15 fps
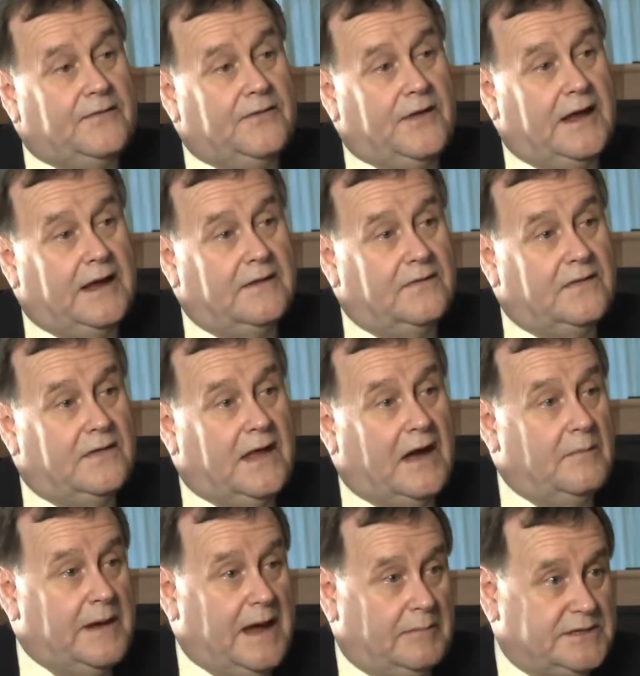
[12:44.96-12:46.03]
then
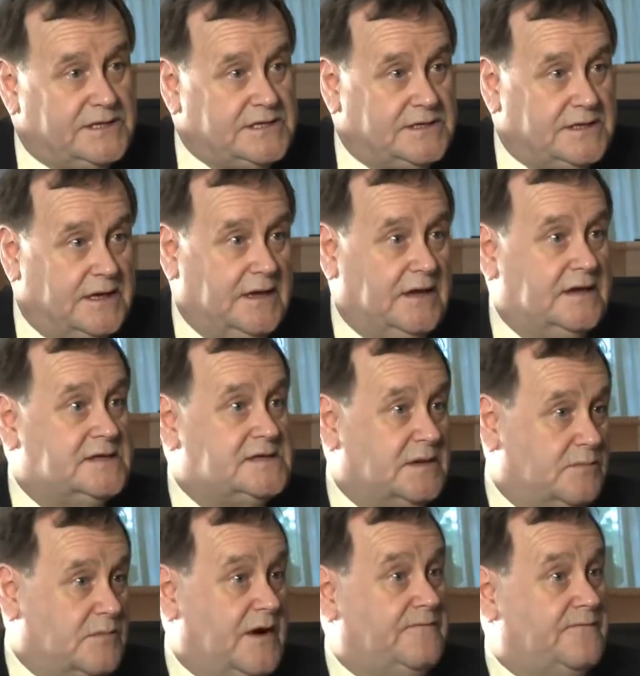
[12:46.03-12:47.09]
they'll be able to see
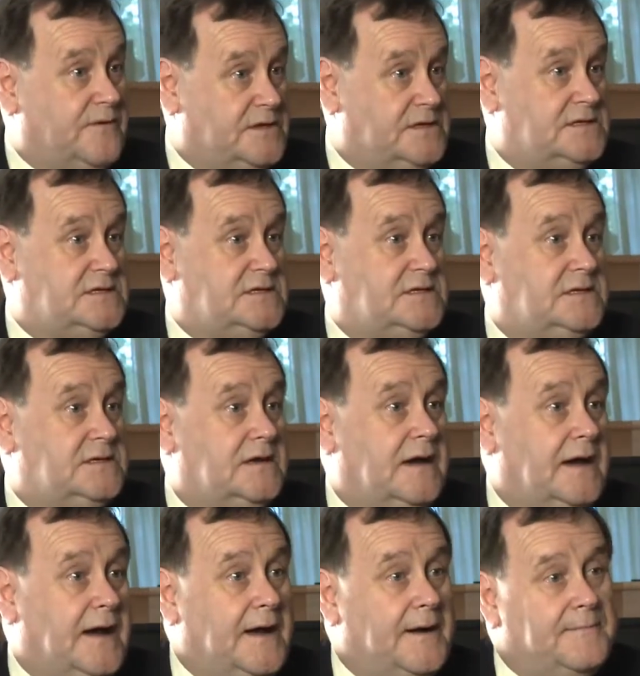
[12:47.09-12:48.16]
some reference
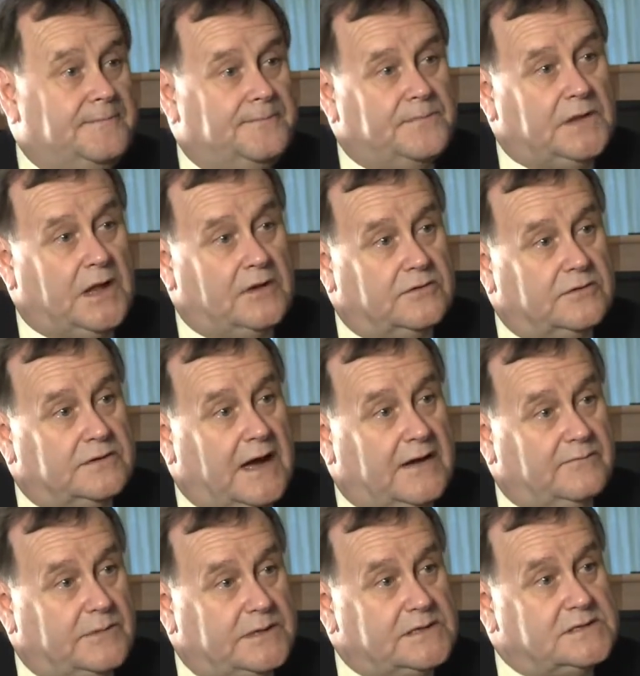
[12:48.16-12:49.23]
local
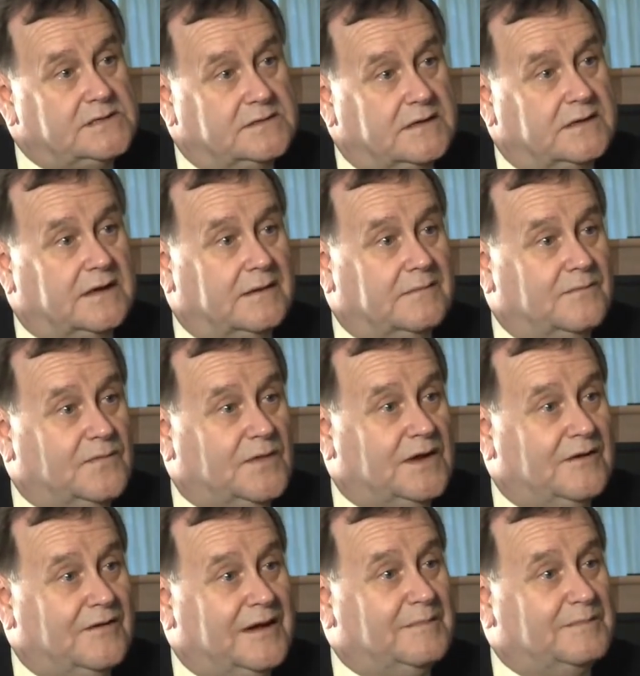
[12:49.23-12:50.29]
governments that
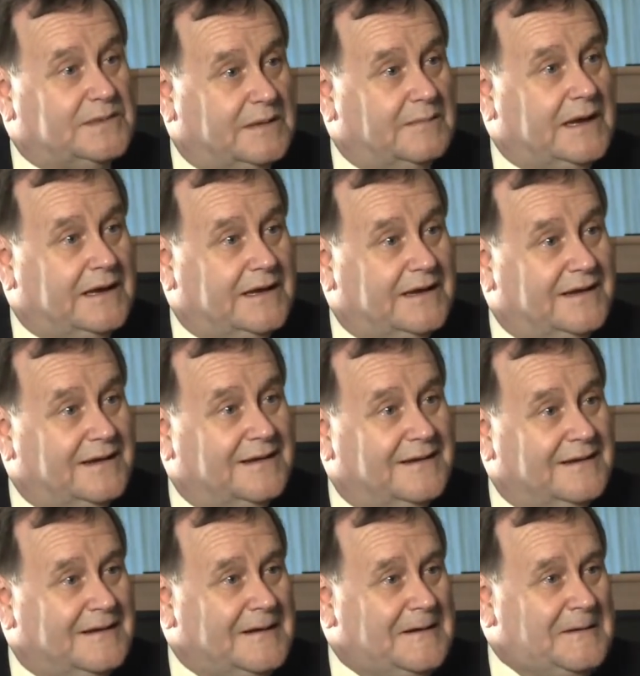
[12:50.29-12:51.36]
are implementing
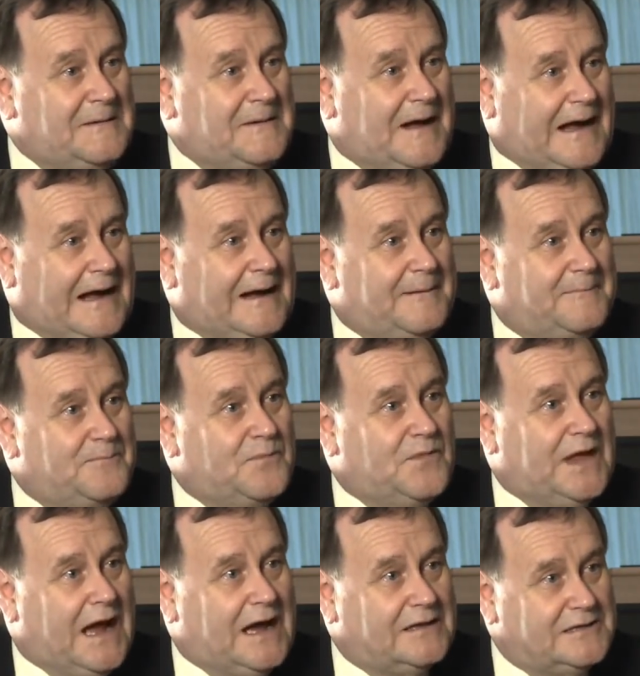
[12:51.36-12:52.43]

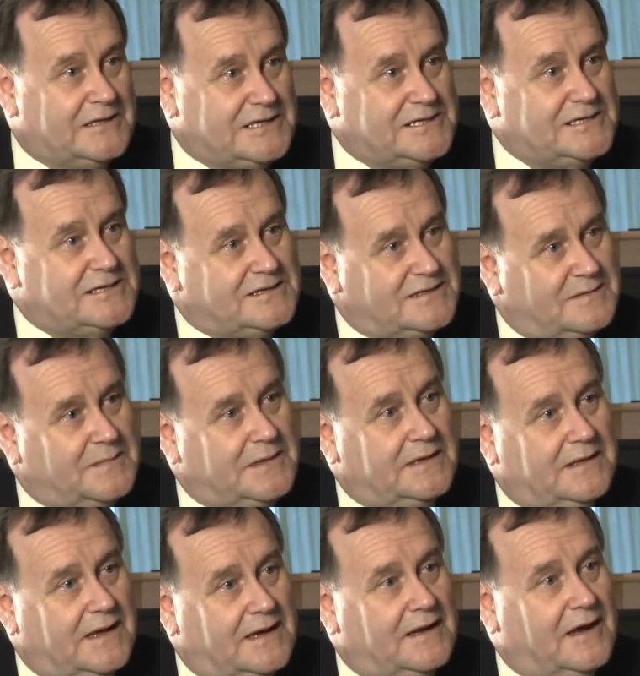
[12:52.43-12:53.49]
the Uglii system
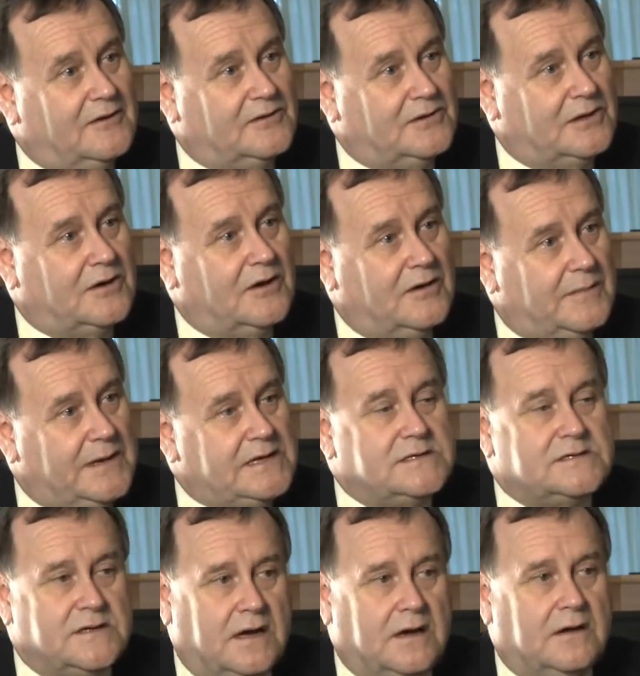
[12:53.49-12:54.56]
in their local economy.
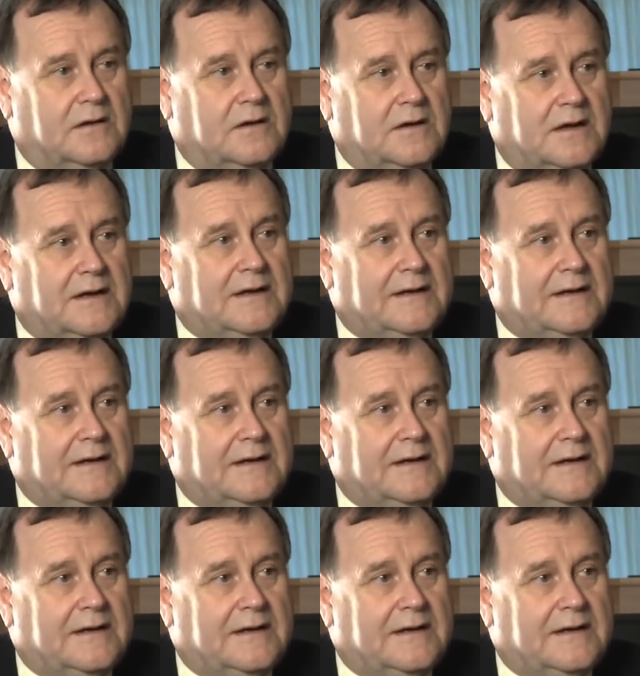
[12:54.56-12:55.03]
So